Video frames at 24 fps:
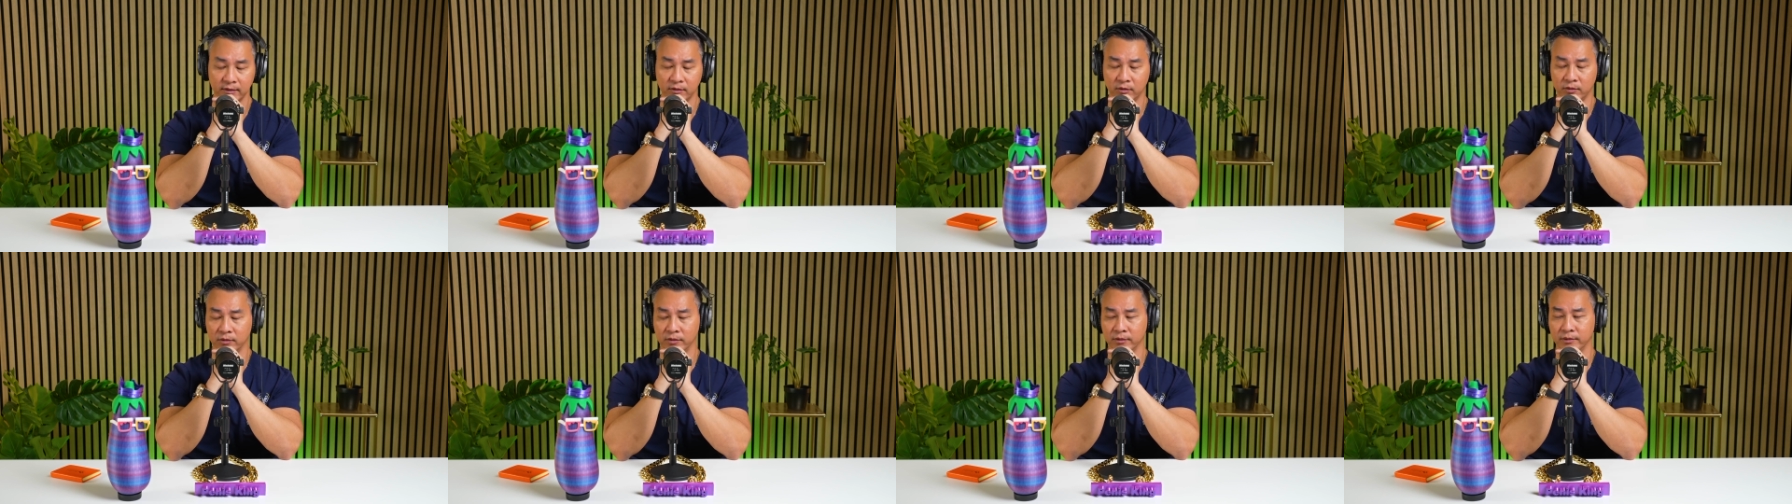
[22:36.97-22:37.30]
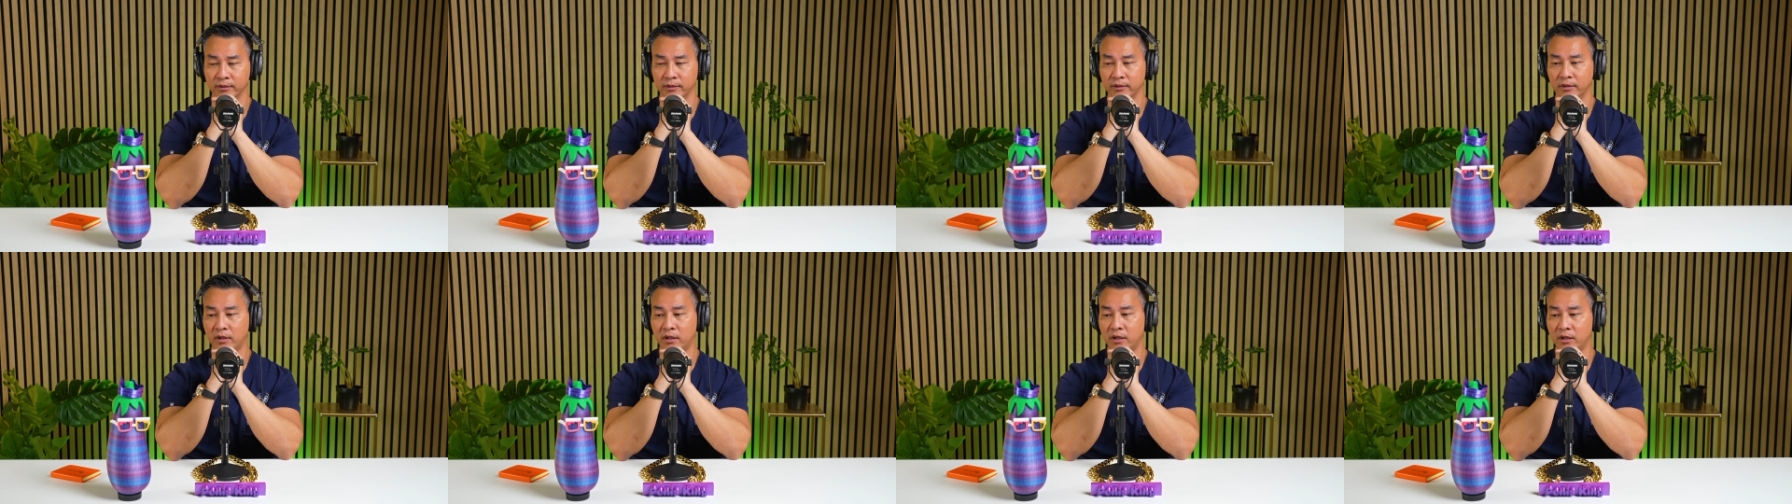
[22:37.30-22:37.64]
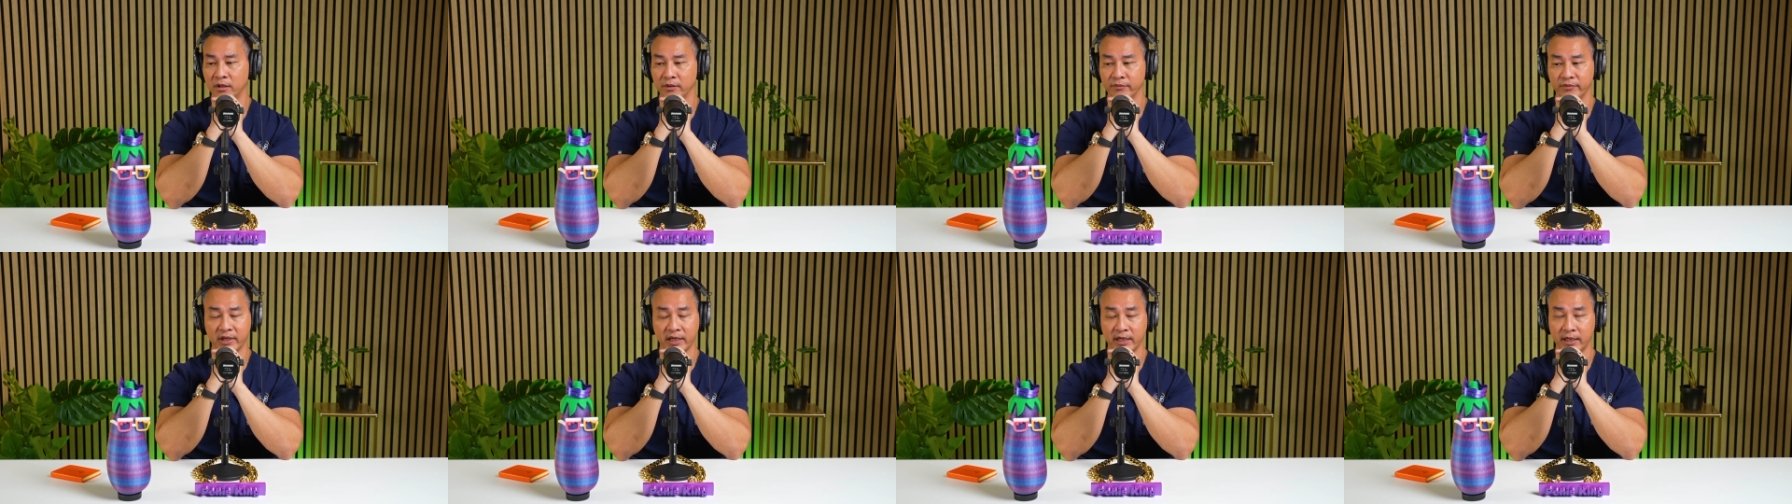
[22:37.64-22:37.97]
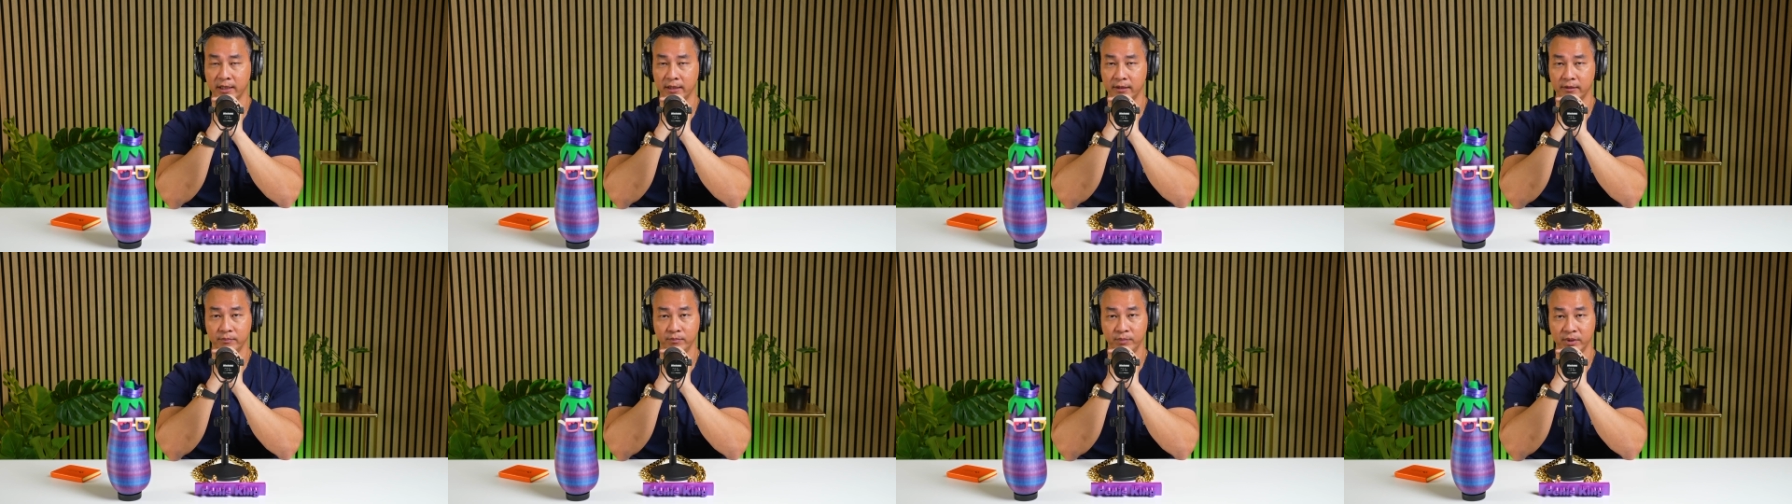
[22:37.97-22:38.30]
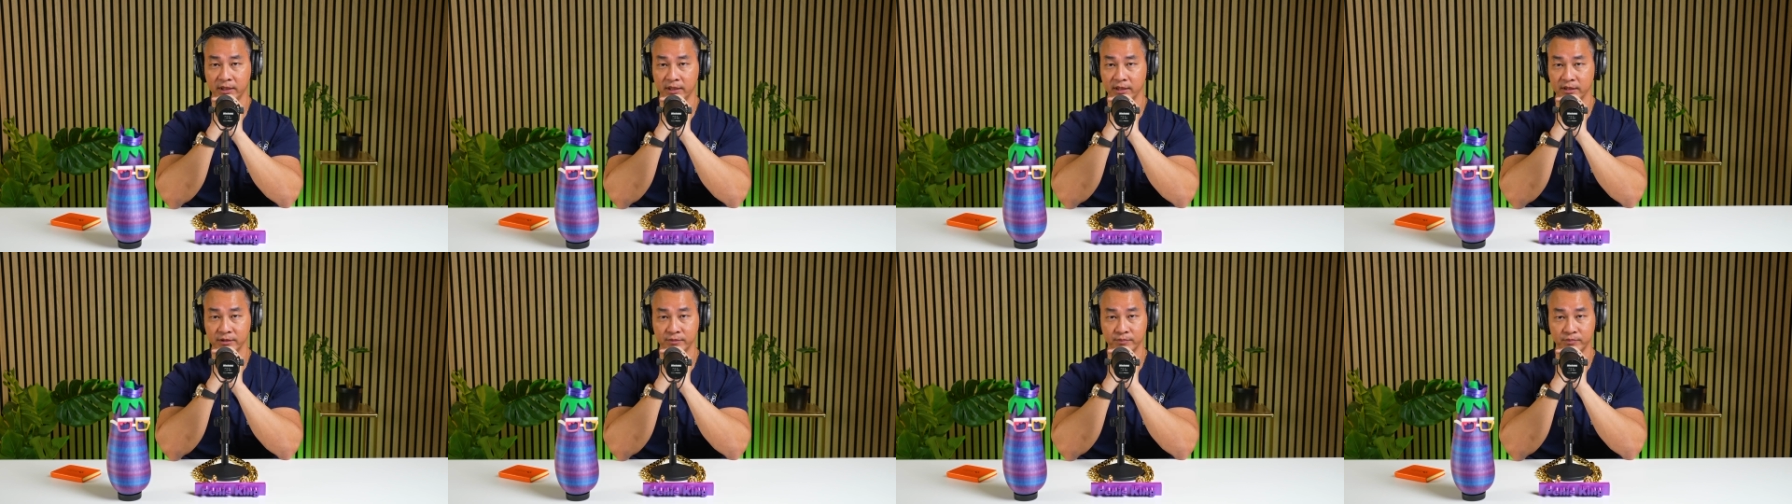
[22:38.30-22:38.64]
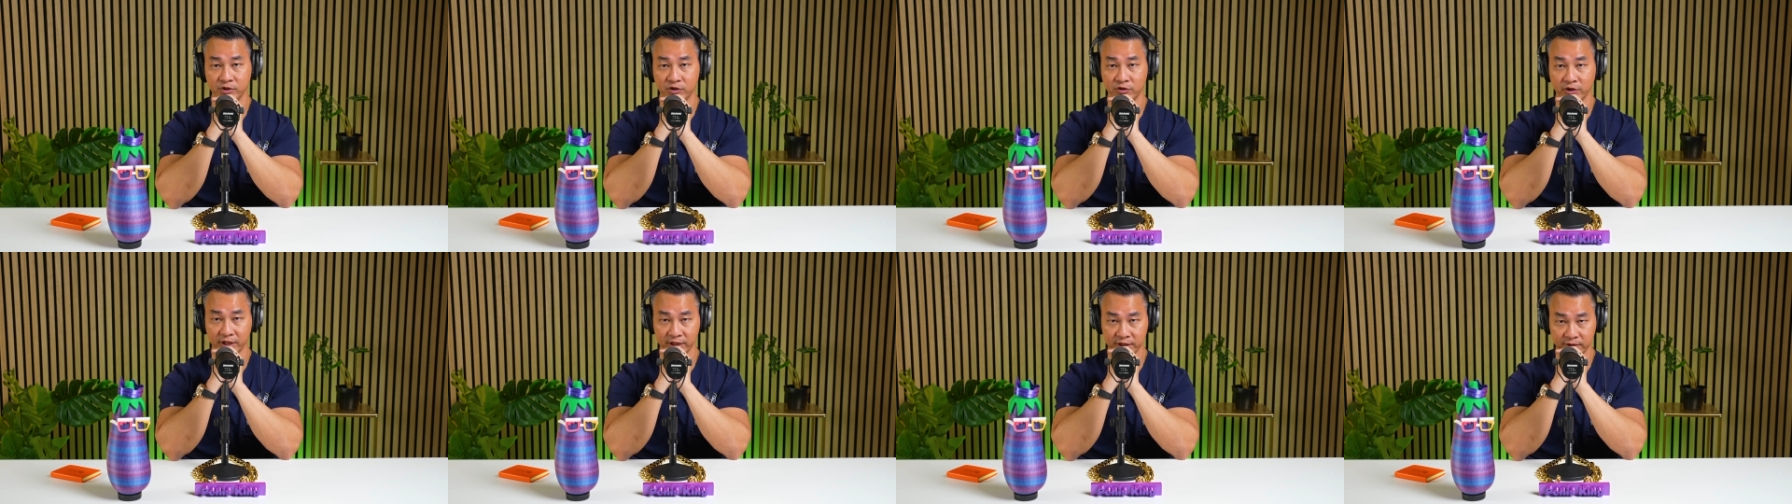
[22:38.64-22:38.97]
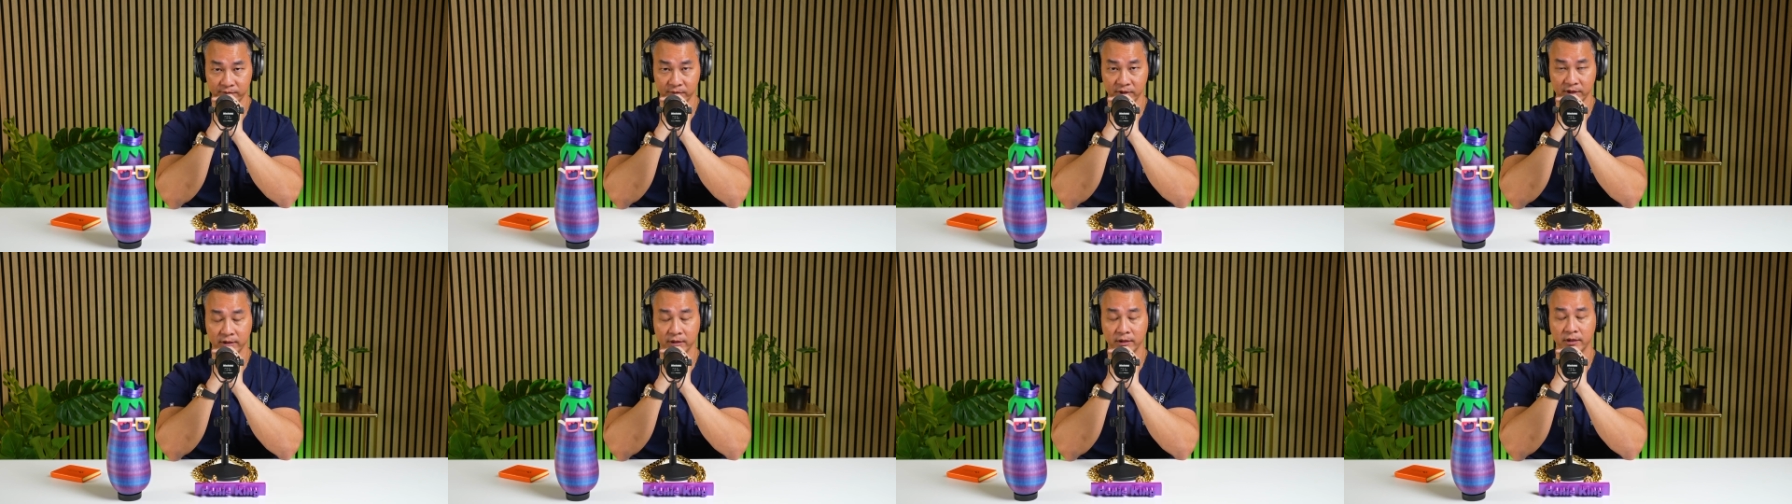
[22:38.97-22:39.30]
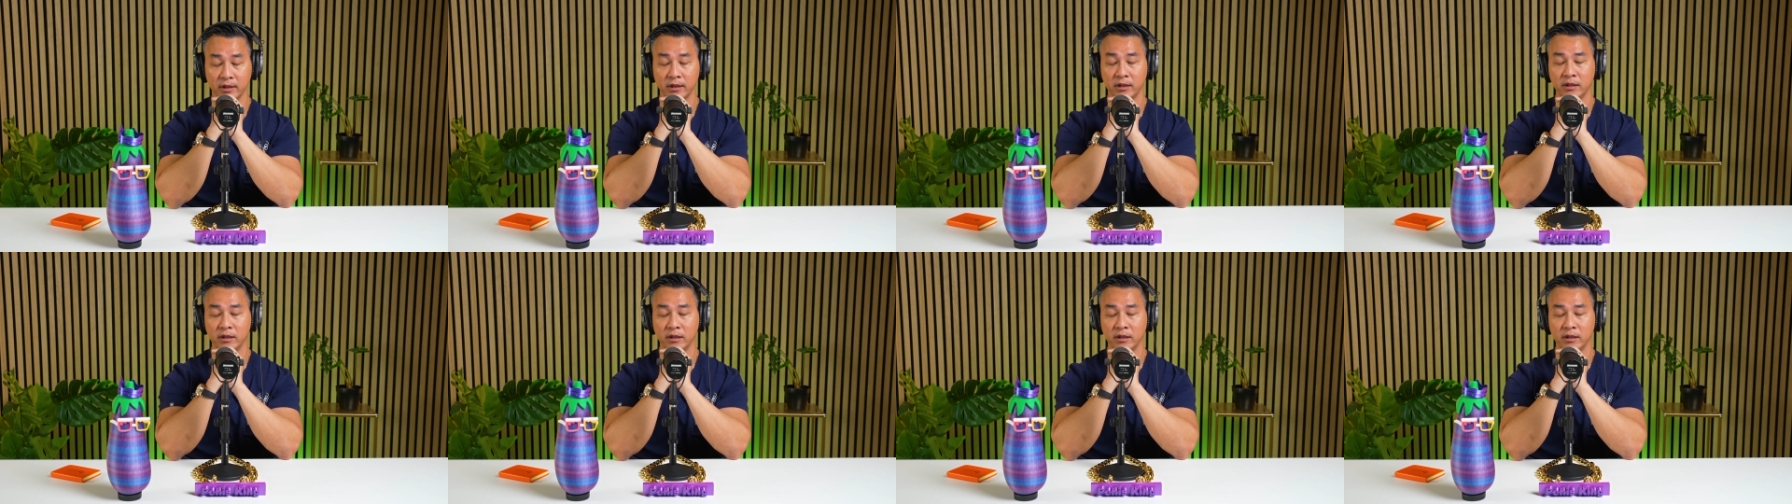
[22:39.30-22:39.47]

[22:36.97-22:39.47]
or all that, because trust me,